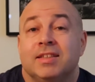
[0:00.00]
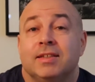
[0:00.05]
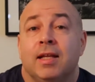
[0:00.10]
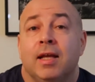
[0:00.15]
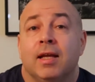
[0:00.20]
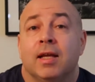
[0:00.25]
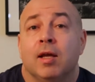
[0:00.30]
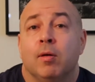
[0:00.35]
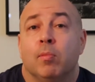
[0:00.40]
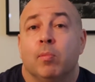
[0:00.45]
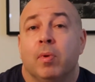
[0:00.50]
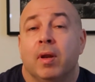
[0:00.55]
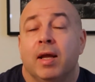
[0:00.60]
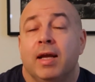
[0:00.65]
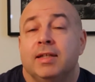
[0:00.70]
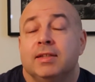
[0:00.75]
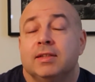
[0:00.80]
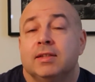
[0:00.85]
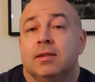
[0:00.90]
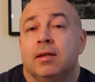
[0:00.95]
taking
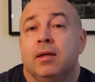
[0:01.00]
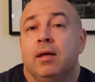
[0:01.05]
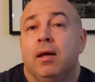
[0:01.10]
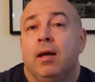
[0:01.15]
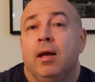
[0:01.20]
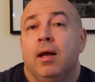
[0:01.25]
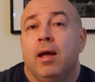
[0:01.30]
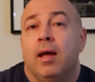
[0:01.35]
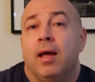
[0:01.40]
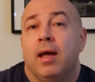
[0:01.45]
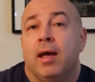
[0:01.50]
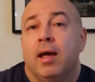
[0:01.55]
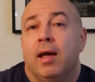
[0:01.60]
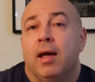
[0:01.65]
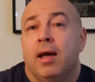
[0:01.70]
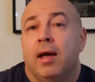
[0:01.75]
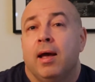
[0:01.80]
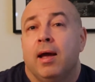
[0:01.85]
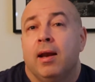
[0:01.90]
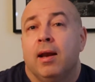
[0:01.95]
place,
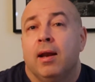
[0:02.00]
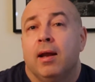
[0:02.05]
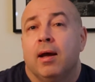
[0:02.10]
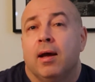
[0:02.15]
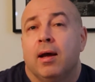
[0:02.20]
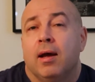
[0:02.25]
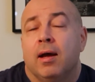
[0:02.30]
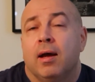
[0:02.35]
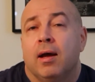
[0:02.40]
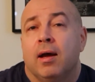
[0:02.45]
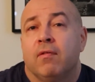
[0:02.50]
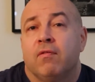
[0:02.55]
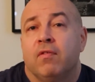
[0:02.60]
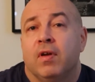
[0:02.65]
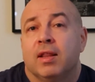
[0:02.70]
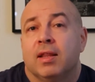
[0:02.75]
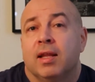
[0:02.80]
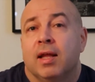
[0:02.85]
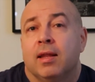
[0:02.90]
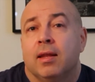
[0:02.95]
and I
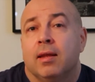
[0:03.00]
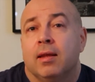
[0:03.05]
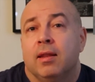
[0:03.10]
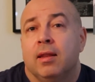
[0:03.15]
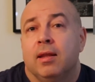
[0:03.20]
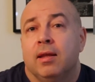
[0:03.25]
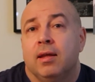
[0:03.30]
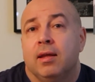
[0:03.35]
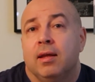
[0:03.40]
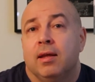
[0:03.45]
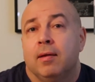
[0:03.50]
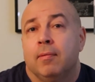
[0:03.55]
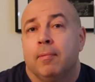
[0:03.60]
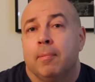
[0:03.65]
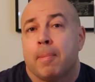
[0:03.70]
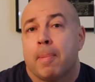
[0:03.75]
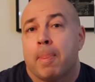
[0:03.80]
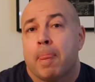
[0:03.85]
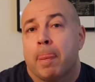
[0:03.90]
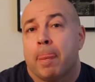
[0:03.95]
felt that the
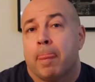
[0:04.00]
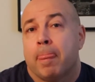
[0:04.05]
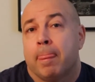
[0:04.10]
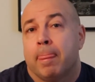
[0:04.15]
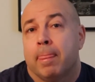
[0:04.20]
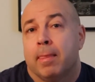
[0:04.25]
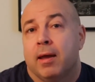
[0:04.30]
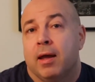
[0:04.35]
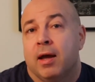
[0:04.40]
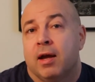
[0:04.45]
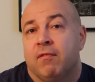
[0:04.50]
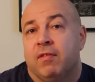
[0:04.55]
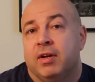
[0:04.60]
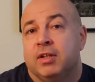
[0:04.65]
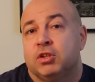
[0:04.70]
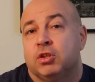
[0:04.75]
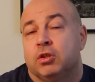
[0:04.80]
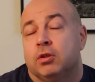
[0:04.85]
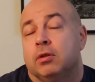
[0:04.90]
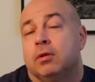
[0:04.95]

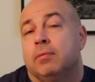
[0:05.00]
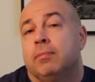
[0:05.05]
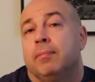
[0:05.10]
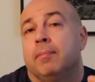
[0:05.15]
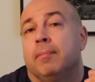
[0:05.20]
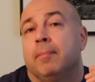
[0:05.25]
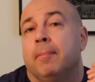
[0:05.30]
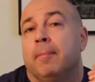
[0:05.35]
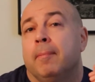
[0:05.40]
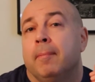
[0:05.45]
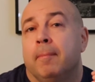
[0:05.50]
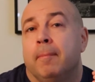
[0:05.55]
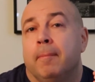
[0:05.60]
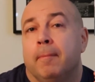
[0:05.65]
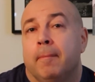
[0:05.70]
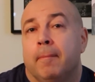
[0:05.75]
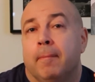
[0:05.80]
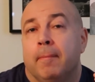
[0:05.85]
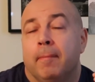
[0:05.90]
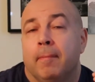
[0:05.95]
adventure
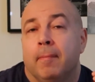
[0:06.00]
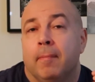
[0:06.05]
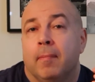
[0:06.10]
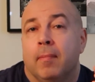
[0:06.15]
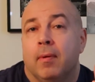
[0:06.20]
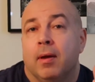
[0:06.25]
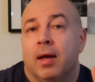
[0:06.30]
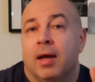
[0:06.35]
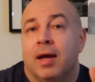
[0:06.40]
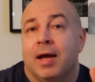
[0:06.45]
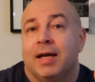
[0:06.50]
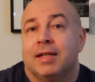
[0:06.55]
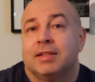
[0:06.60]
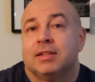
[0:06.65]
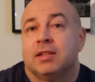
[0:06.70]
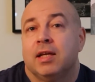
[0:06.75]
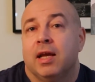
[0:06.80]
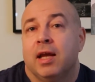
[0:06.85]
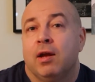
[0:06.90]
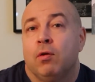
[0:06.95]

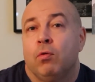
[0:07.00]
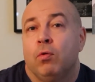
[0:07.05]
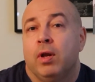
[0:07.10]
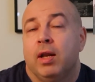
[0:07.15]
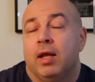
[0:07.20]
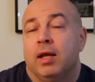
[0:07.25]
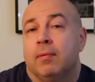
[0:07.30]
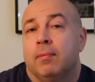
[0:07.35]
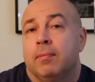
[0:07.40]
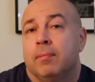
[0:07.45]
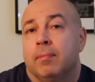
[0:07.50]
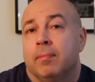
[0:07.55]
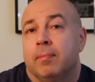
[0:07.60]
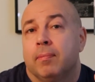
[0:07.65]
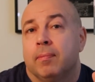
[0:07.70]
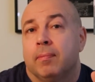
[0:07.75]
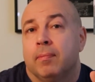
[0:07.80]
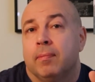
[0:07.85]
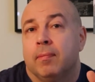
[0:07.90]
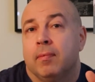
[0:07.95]
has a really
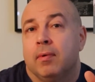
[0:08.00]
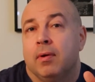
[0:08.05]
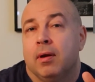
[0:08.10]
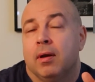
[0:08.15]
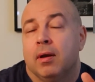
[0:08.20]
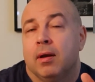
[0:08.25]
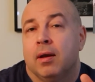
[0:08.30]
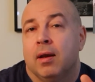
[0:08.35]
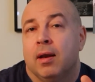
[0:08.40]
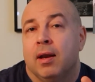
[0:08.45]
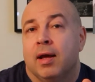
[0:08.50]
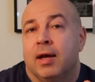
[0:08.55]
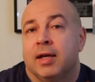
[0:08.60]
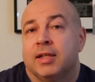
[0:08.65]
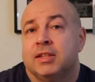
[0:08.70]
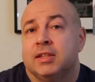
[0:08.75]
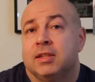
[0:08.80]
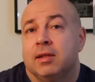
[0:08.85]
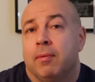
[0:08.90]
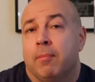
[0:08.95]

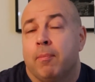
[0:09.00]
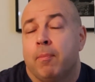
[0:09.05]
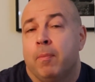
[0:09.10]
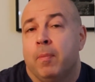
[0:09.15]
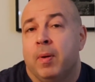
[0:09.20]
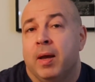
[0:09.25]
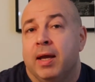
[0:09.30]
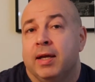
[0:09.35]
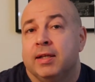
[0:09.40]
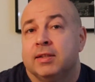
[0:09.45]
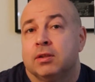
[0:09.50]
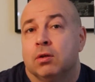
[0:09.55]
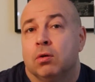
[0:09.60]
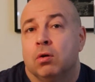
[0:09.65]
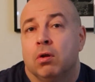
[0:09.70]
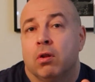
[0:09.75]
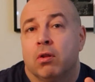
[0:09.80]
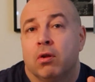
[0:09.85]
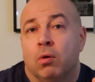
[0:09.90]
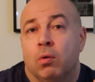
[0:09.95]
nice pace,
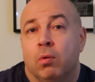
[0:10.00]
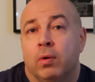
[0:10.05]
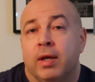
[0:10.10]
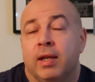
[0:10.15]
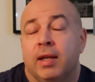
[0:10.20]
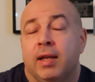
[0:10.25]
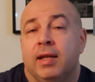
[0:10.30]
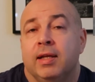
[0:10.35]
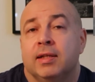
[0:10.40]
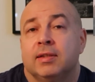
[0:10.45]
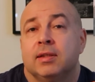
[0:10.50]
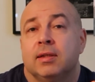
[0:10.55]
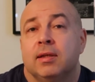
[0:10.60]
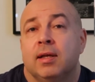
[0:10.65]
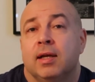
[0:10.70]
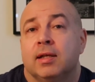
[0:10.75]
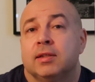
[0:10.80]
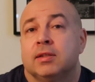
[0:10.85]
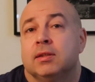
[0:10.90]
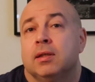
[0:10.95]
although it
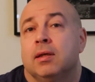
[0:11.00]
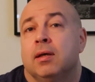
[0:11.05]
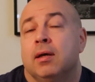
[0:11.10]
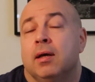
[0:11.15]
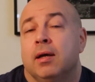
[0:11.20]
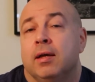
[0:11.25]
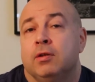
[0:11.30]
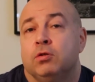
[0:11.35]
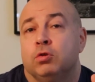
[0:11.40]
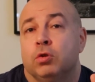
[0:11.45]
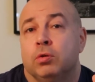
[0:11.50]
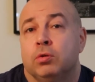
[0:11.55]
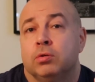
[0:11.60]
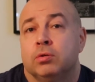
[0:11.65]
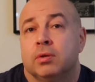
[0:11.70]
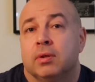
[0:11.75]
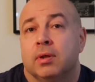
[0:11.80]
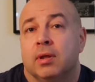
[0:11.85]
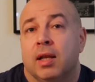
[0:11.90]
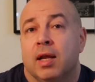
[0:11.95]
does
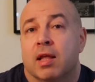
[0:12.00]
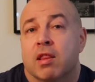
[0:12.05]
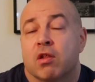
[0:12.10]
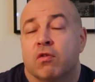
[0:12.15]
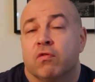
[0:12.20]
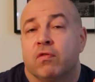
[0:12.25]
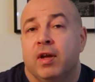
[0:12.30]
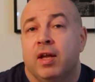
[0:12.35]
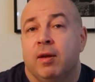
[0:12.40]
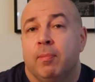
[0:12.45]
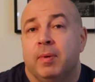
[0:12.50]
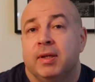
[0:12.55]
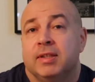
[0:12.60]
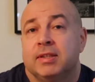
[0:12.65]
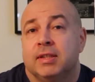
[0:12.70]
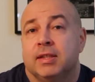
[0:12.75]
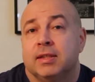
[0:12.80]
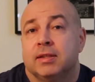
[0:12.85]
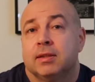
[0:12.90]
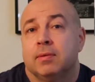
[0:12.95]
introduce lots of
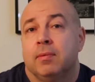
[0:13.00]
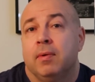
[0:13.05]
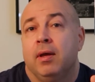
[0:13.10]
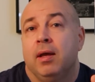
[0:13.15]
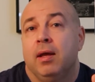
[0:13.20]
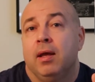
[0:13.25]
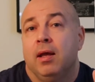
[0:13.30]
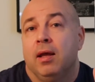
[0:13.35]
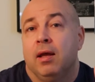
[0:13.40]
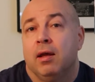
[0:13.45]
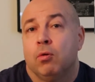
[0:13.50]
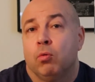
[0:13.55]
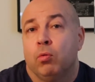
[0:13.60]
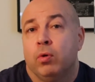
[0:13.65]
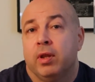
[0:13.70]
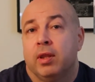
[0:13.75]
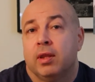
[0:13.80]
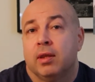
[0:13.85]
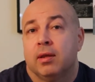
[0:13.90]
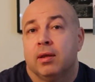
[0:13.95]
NPCs
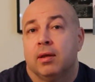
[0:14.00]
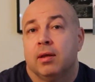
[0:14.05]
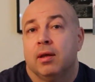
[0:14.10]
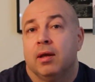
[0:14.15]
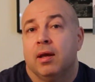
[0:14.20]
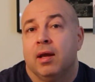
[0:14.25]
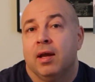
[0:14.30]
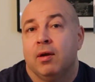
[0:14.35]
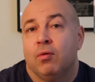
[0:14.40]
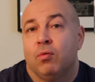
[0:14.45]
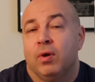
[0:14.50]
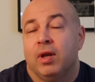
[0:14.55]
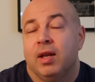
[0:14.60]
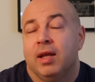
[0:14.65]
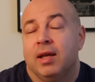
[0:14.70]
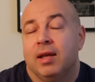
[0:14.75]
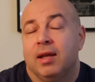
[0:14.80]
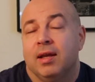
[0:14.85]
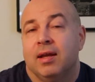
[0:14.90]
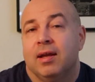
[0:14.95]
with a
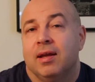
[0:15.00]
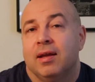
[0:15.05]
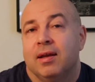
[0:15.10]
really